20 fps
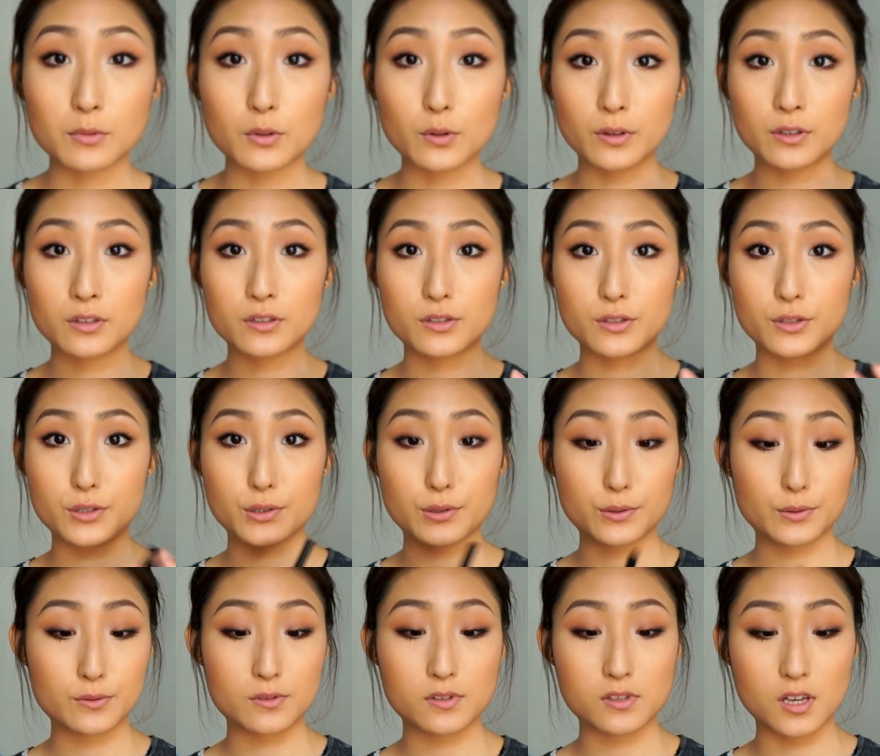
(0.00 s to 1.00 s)
going to
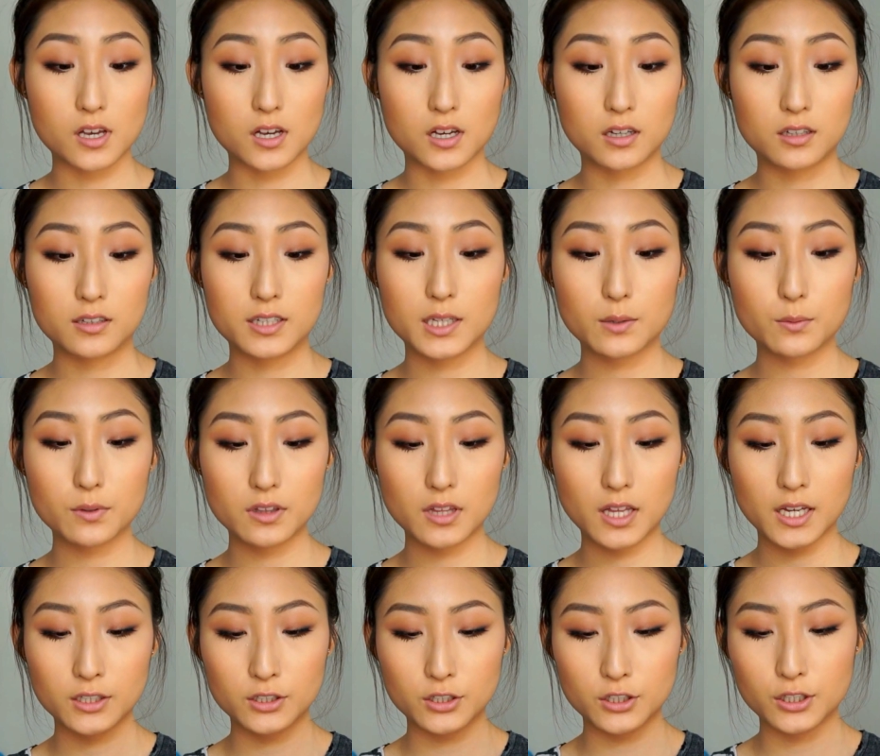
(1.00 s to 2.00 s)
use a liquid
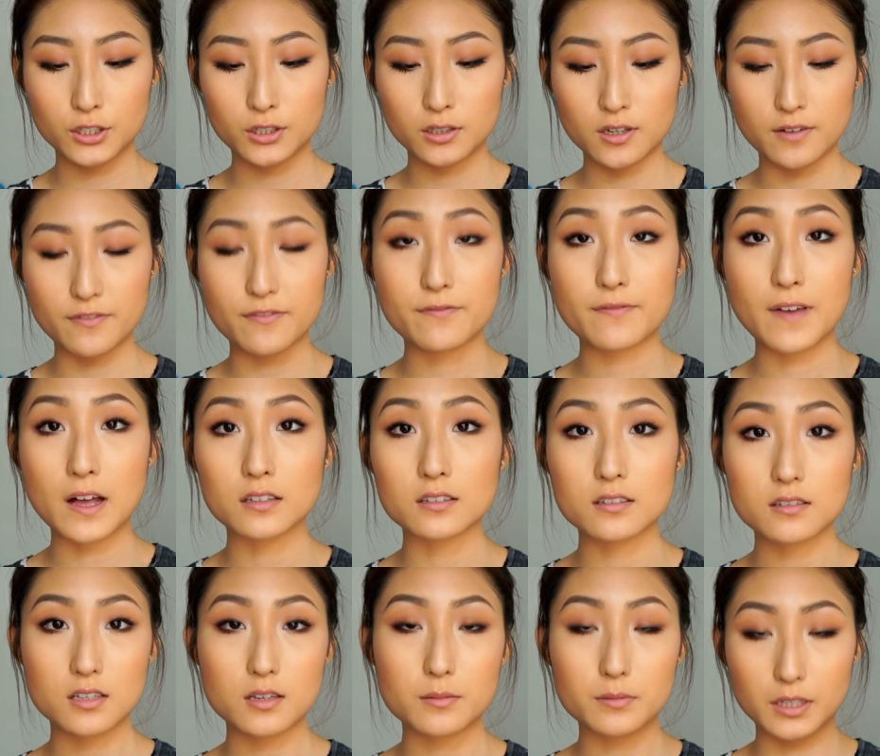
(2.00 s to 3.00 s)
liner, a
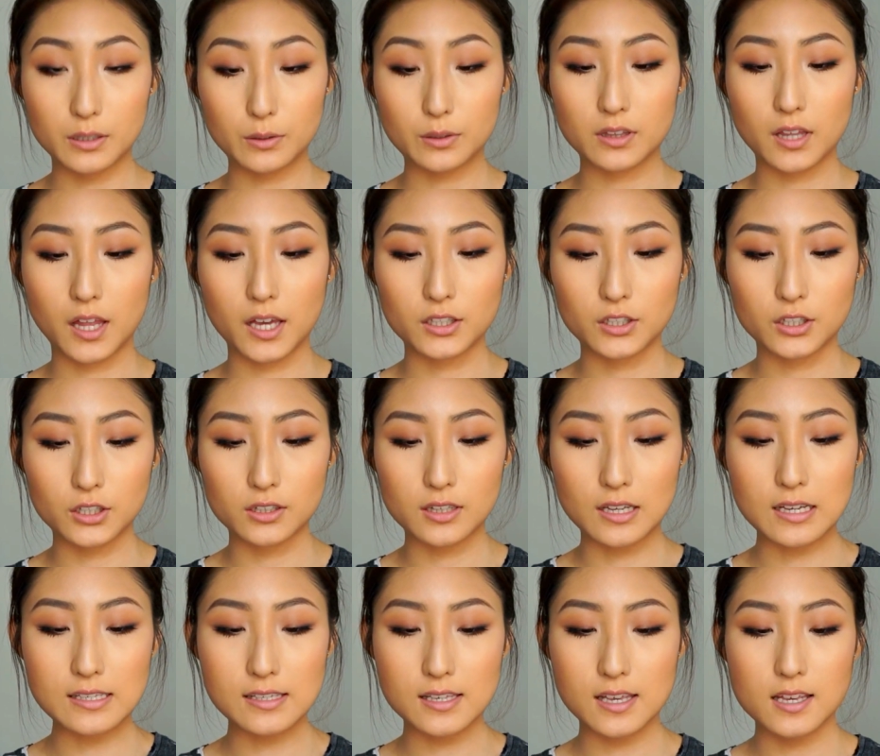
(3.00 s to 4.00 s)
felt tip liquid liner.
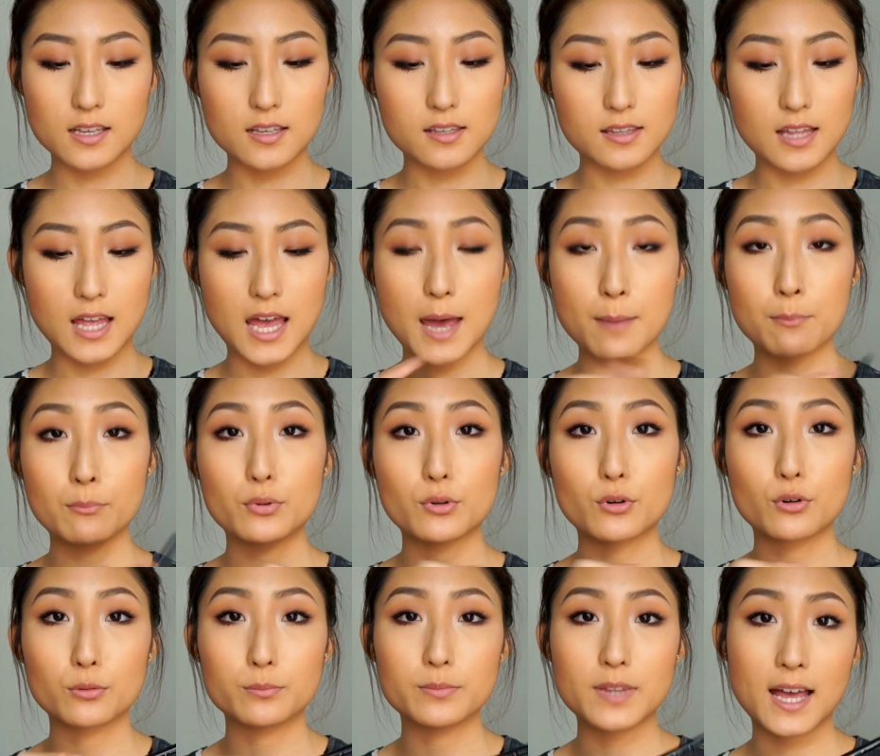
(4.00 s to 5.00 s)
This is the
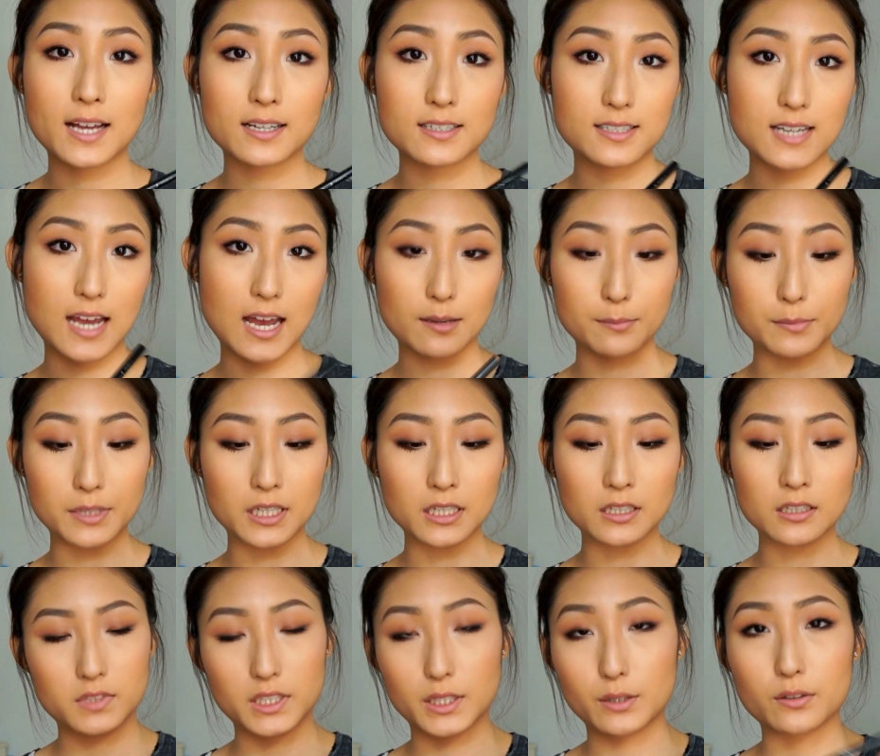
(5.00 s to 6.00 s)
Pro Black
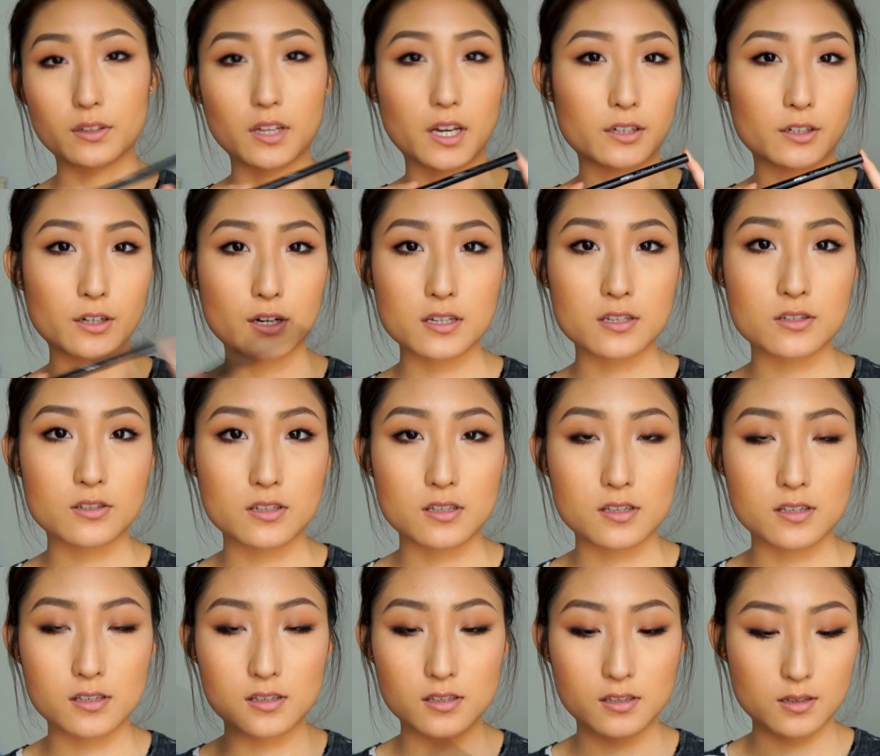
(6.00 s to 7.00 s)
Diamond liquid liner. It's
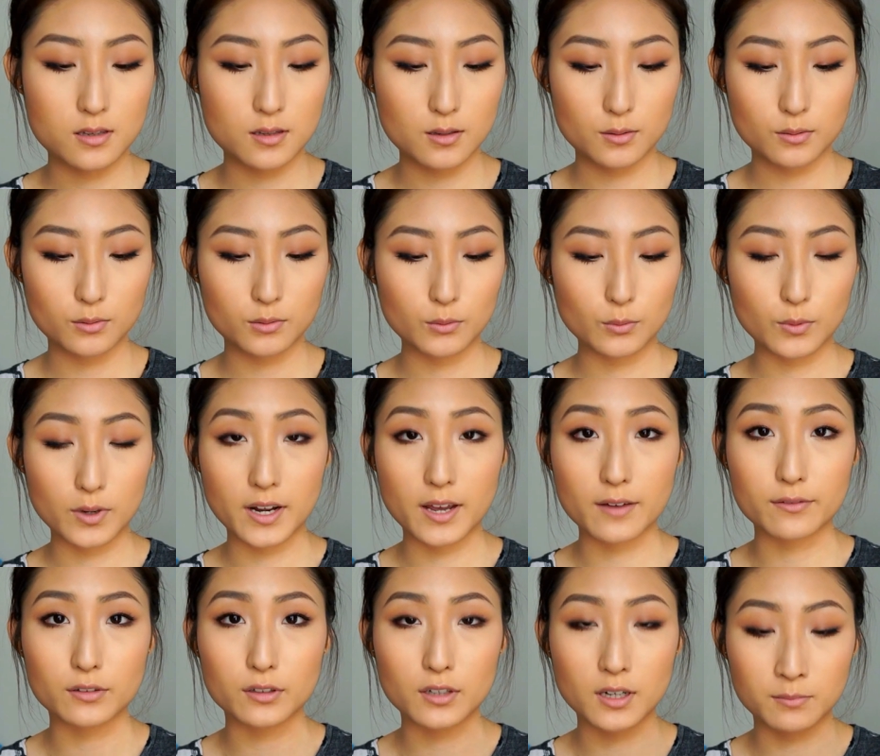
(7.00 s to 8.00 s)
just
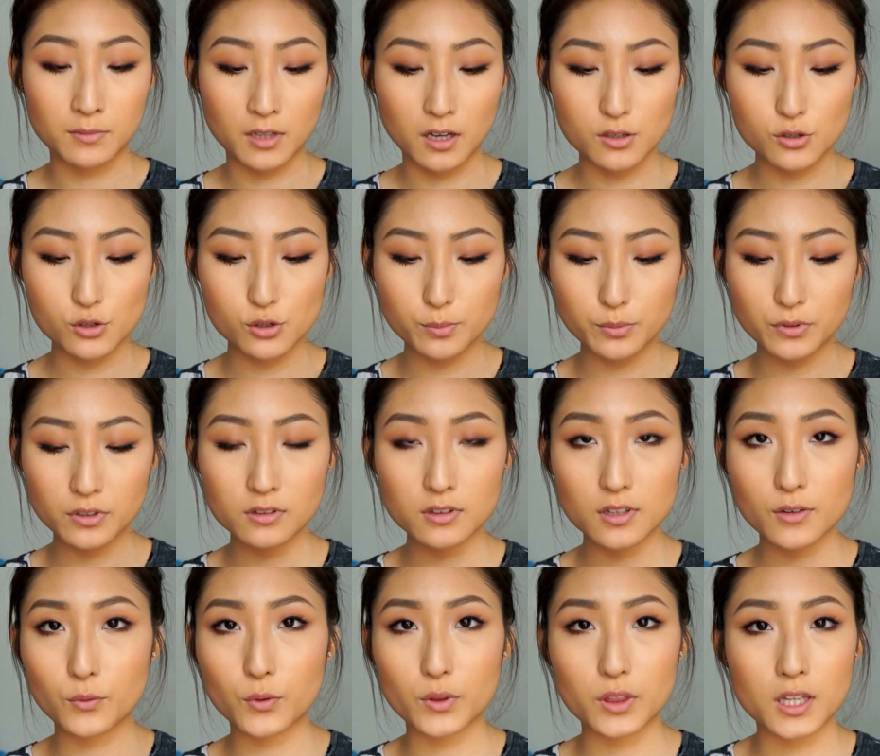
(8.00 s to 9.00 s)
whatever. I'm not super in
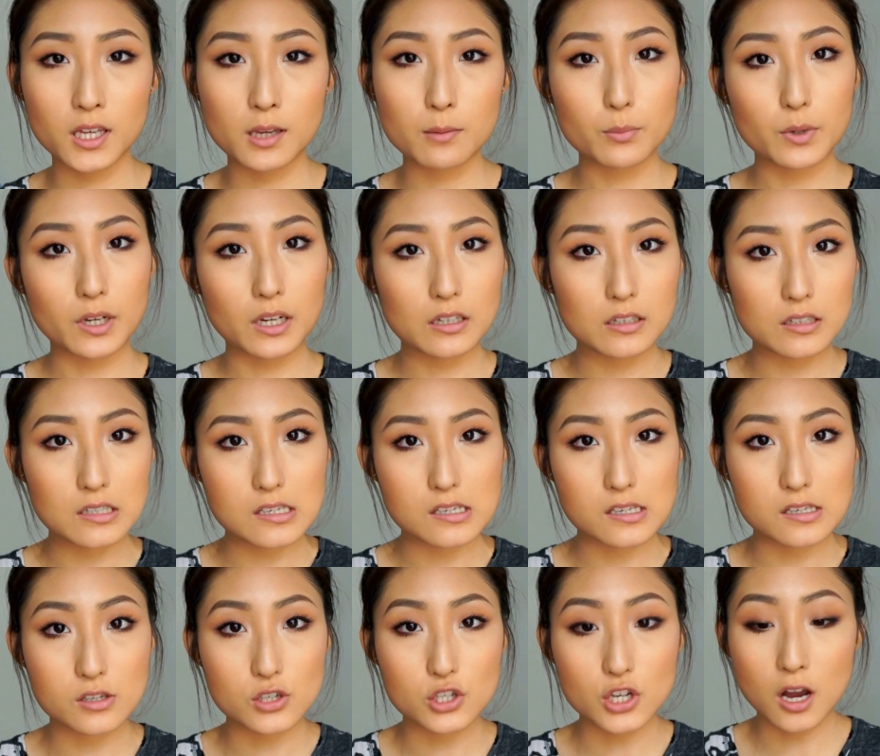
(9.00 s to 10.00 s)
love with it, but it does
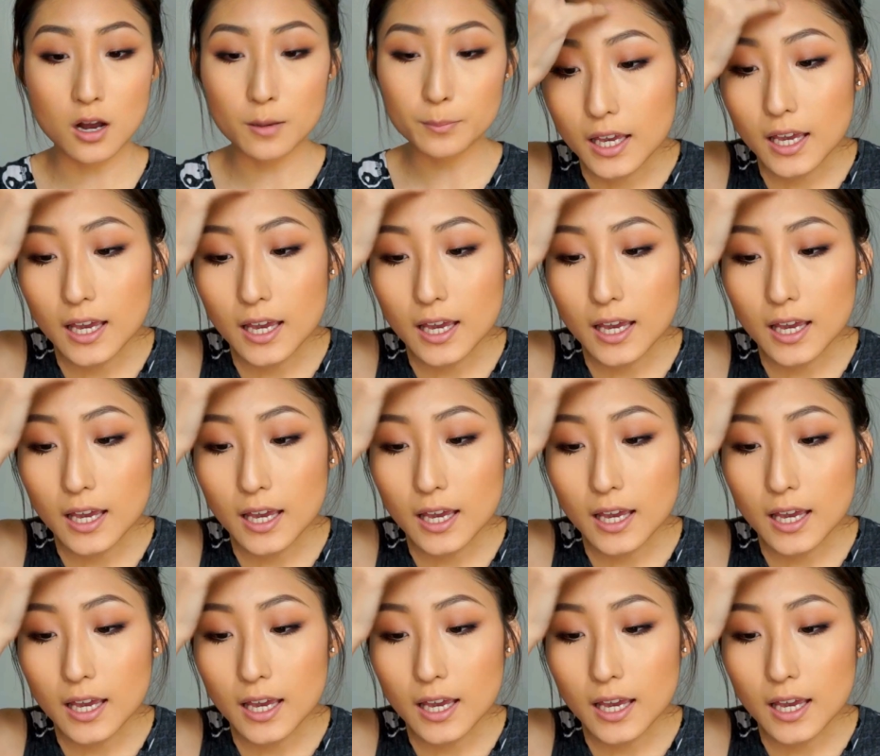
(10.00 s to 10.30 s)
its job.